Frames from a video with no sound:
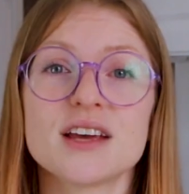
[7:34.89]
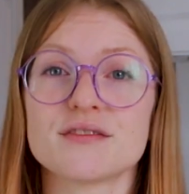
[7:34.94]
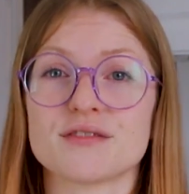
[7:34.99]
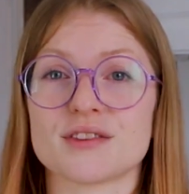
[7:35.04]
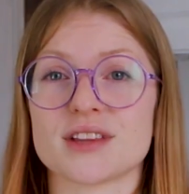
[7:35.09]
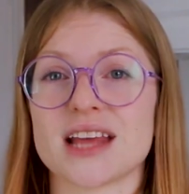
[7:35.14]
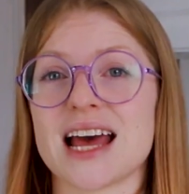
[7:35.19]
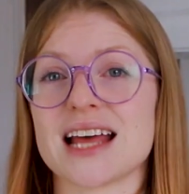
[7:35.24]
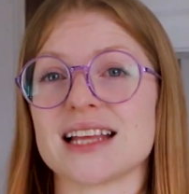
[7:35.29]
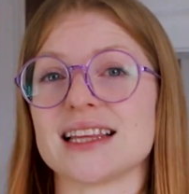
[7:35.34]
for
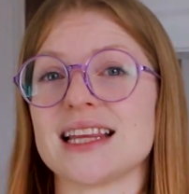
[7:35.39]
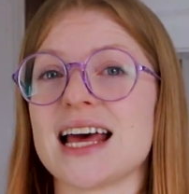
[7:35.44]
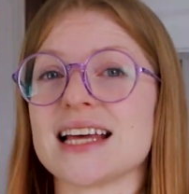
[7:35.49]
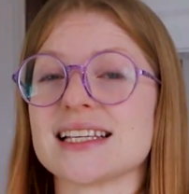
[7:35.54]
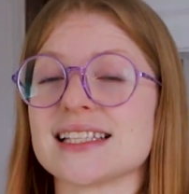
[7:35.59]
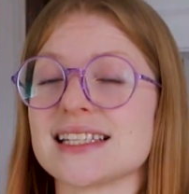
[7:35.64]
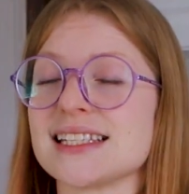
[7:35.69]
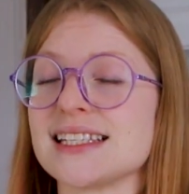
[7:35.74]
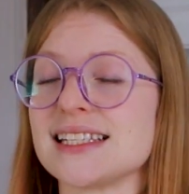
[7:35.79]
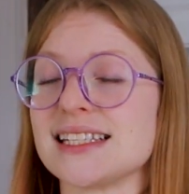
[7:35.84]
that
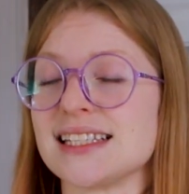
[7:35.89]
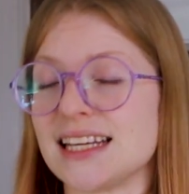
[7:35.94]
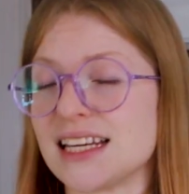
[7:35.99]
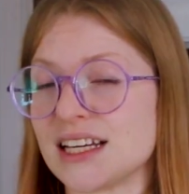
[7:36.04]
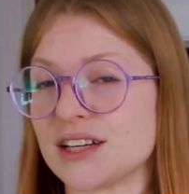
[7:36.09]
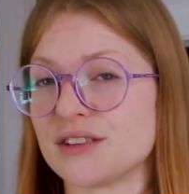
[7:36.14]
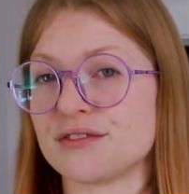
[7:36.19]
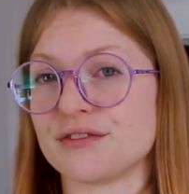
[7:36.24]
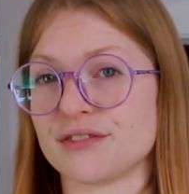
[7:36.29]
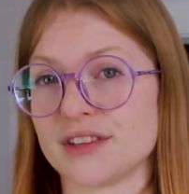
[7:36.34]
last
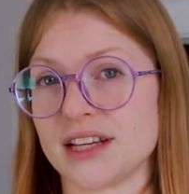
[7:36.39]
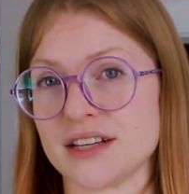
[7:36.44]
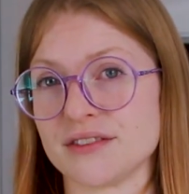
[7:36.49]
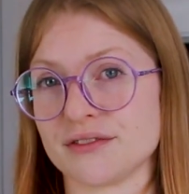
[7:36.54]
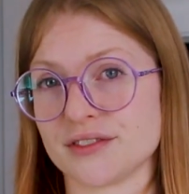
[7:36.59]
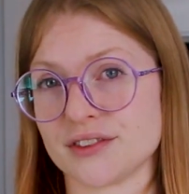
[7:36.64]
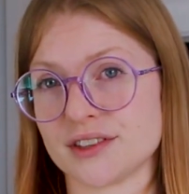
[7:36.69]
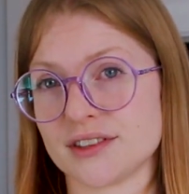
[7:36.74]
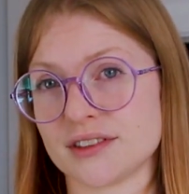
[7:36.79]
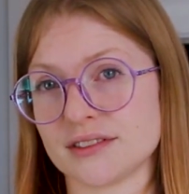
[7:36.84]
zing of
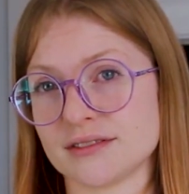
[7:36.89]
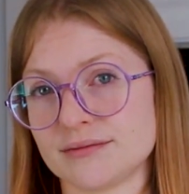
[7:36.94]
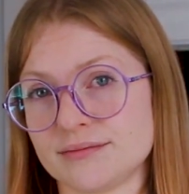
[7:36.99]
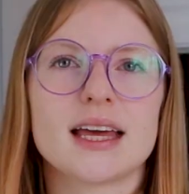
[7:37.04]
flavor.